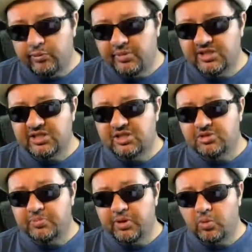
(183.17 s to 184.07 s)
Kelvin
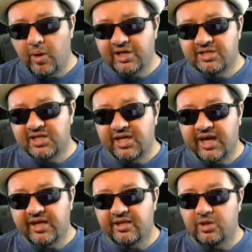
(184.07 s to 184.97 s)
means it's as pure white as
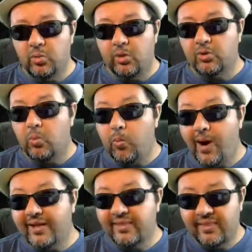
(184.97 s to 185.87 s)
you can get, and you
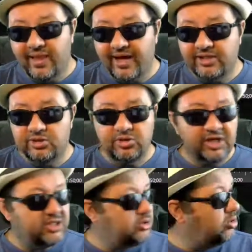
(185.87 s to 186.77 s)
want white
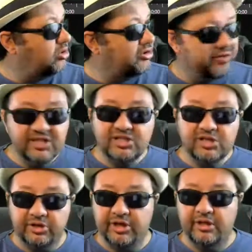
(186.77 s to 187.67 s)
light to hit your
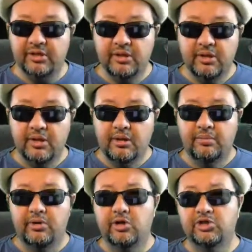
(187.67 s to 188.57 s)
green screen
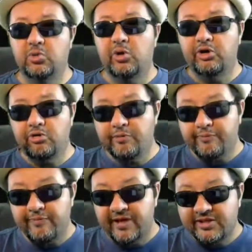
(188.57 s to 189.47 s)
because you want
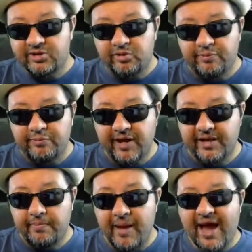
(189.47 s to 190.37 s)
it to
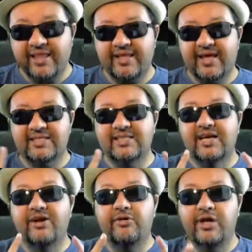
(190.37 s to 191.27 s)
reflect back
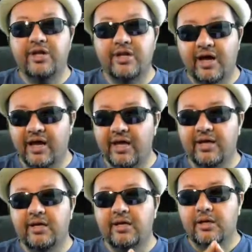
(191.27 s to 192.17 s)
as green
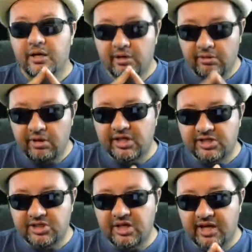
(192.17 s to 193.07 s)

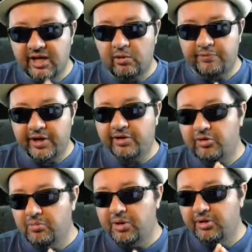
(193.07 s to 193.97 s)
as you can get off
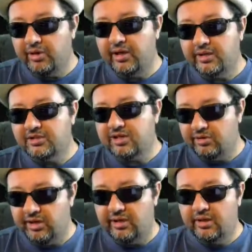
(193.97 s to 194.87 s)
that chroma
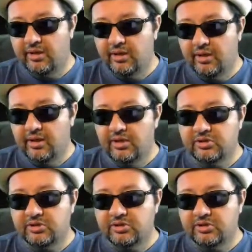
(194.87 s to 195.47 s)
green screen,